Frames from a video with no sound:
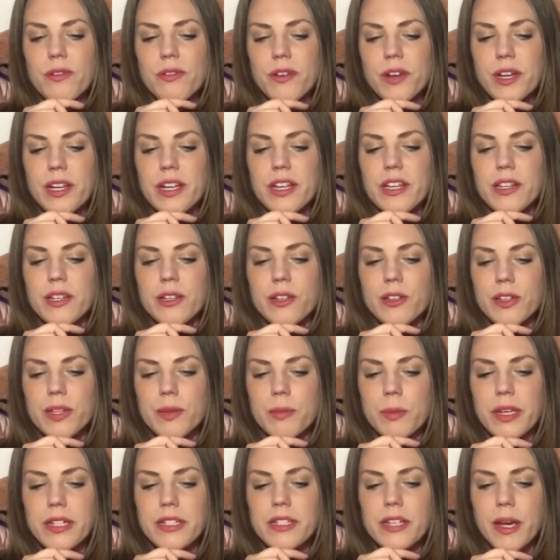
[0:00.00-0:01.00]
very clearly
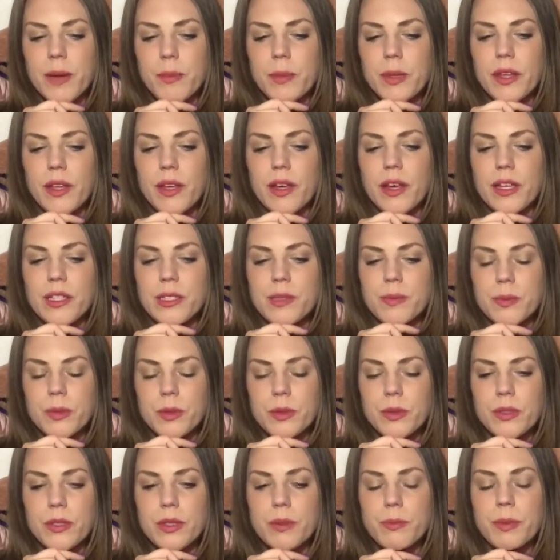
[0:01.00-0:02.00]
my time in the
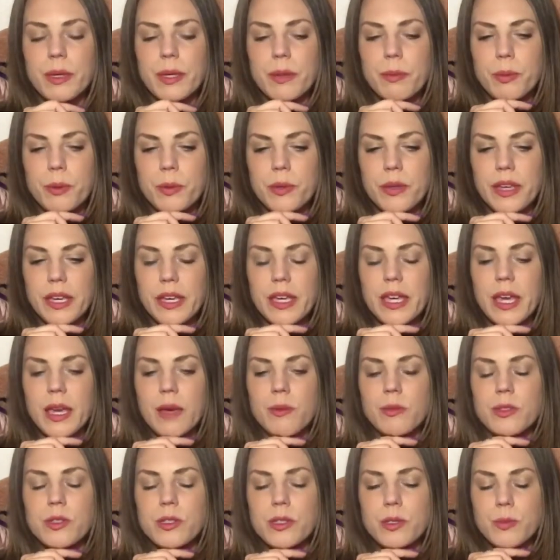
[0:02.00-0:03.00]
hospital and the people that
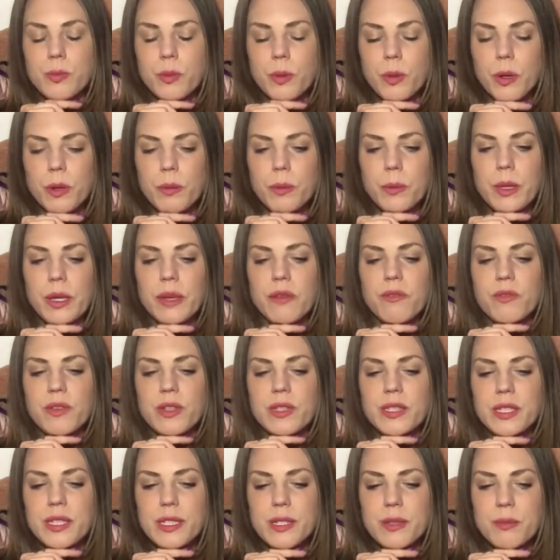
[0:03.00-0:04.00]
came to support me and
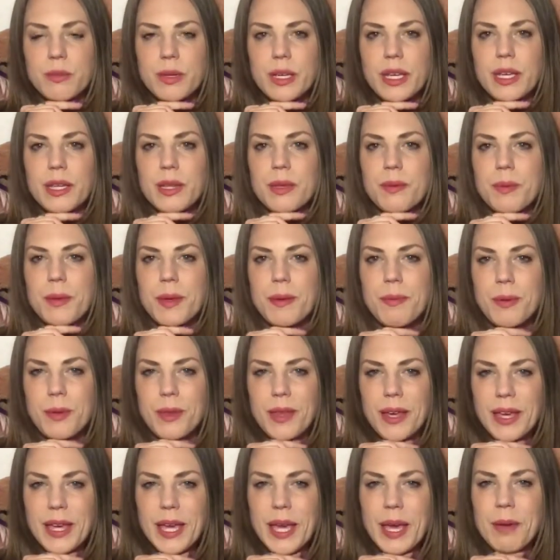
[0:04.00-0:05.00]
visited me and the people
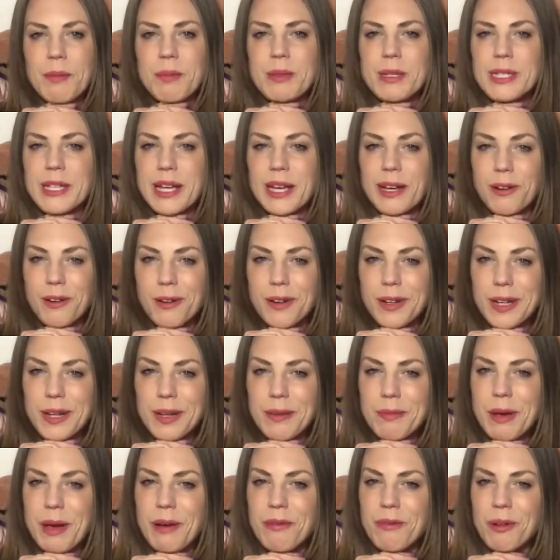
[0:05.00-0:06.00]
that came and
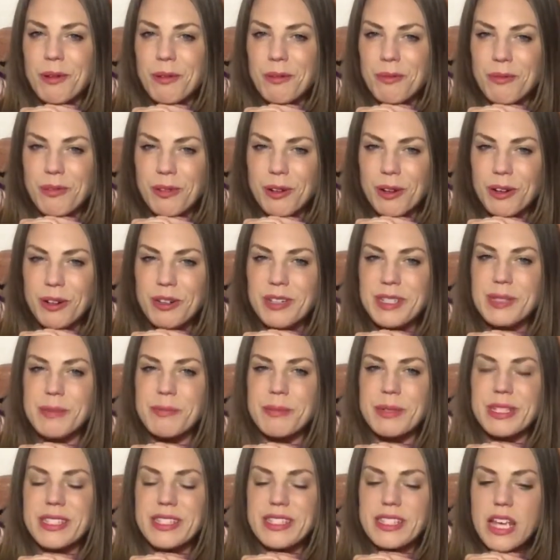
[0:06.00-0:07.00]
decorated my room for
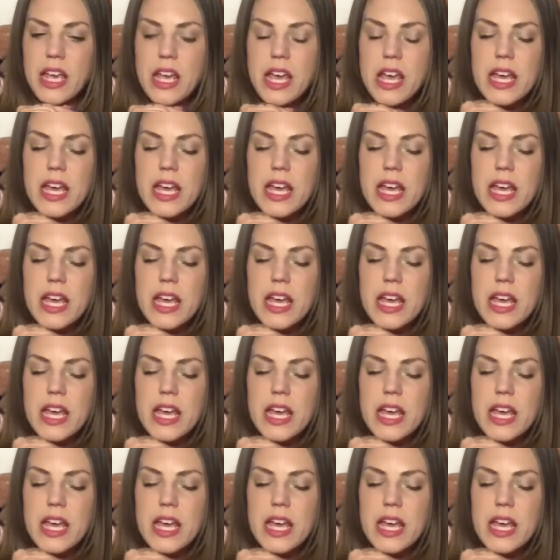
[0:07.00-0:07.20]
Christmas,